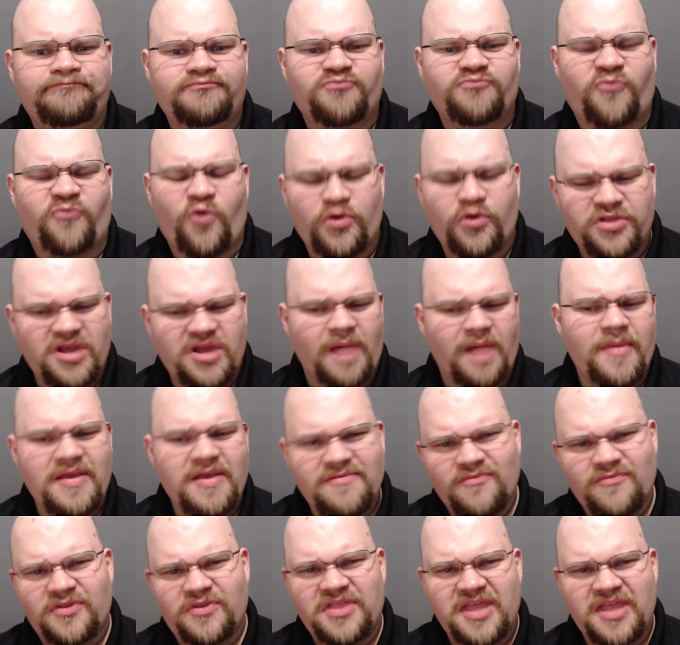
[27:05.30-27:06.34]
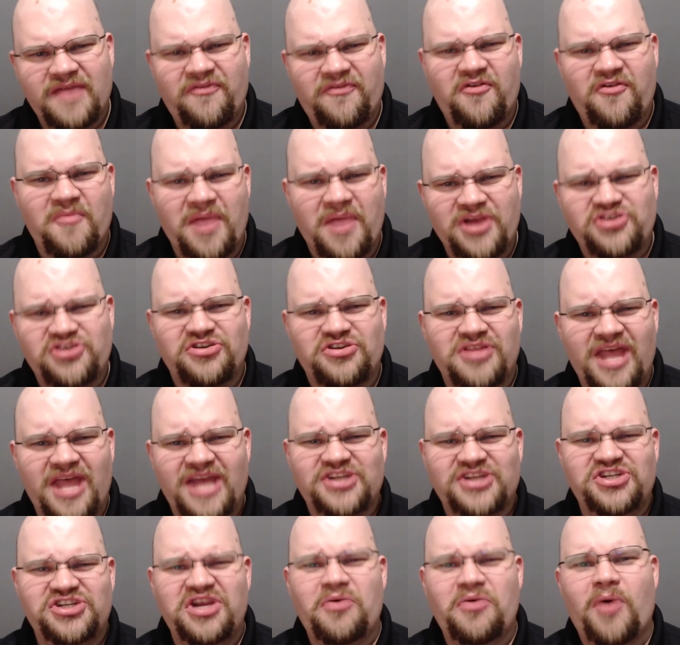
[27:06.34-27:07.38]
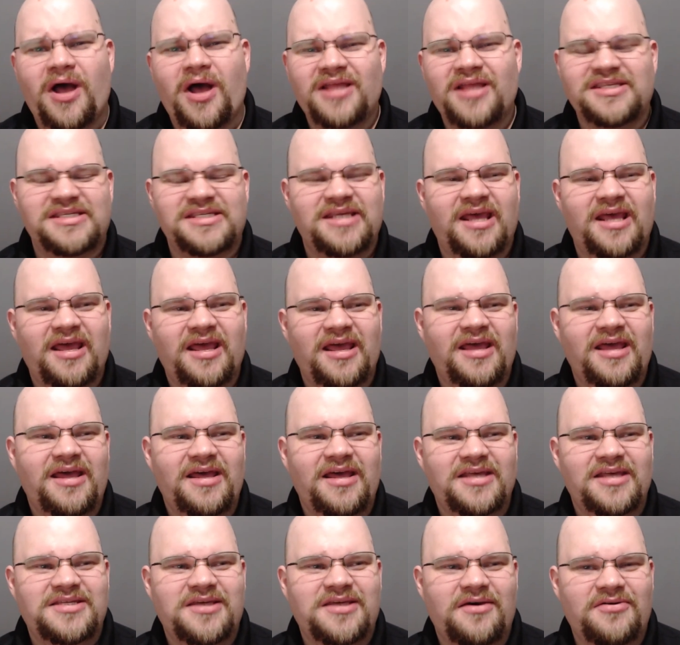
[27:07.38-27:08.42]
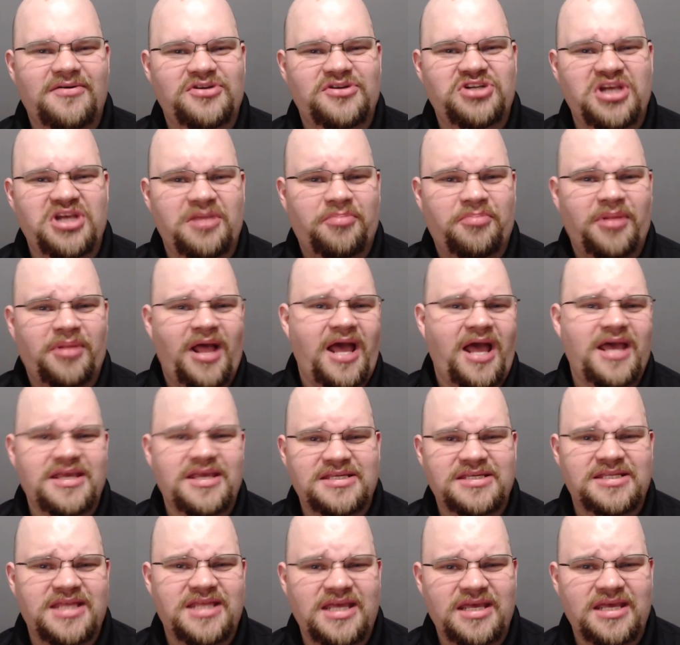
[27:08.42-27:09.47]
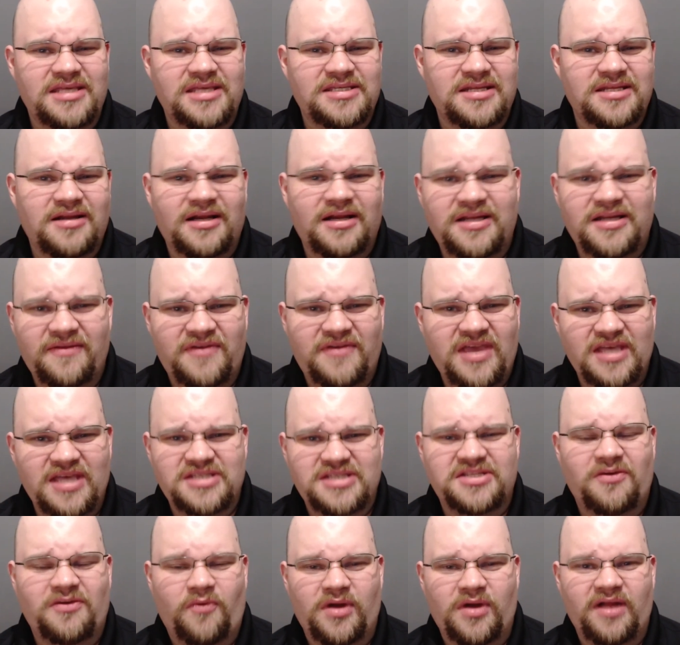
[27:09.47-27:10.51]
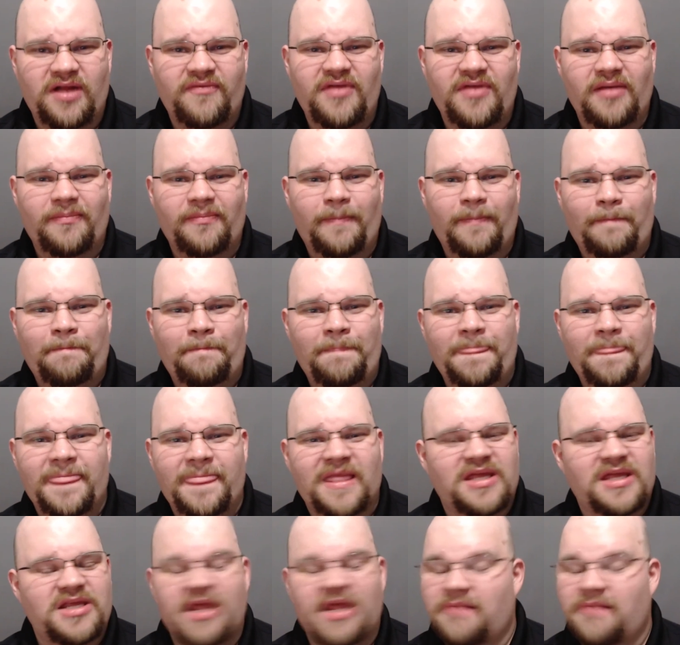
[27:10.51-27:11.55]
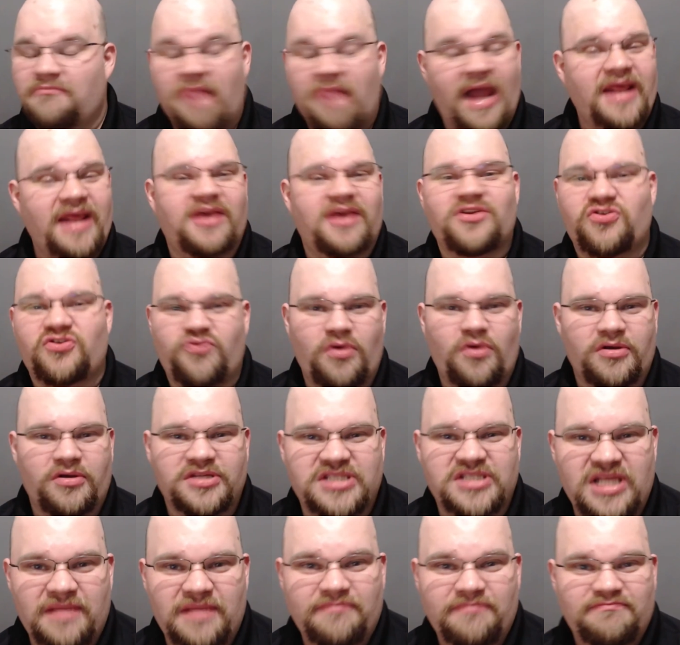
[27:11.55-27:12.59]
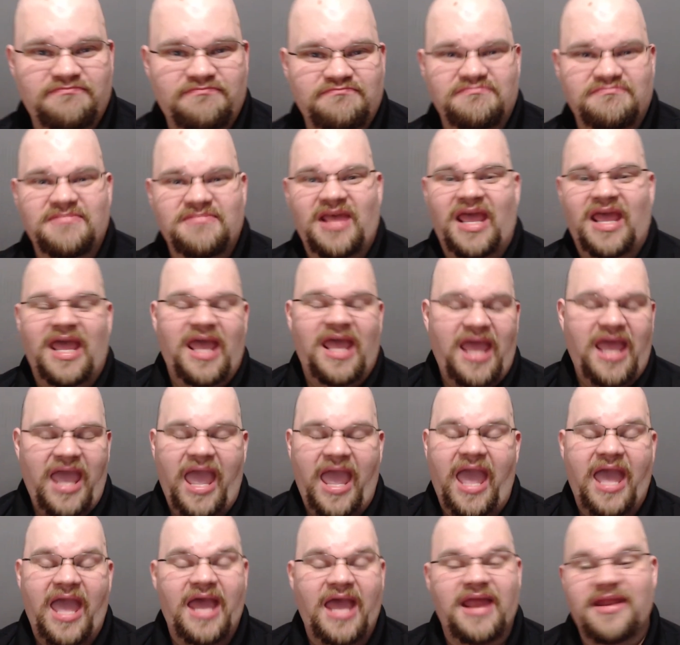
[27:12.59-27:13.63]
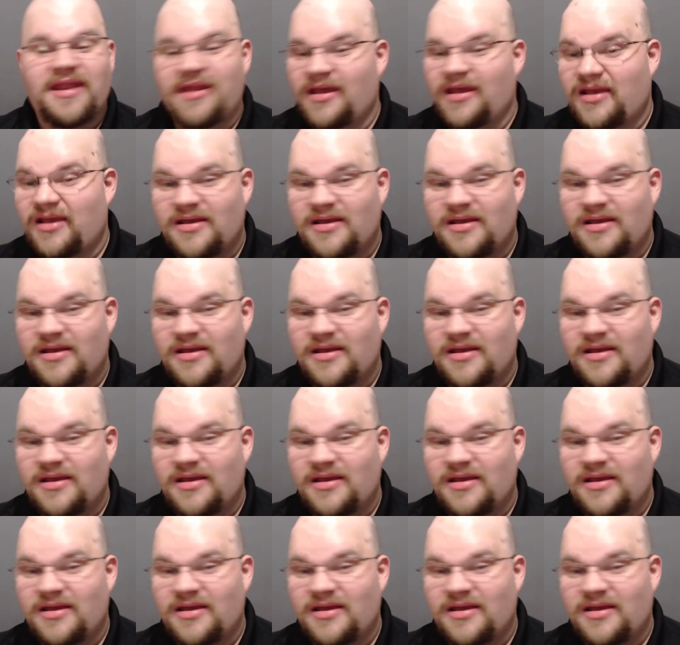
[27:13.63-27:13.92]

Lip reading: forthcoming with the information that she wants. So she applies the seductive kiss to one of them and mind controls them and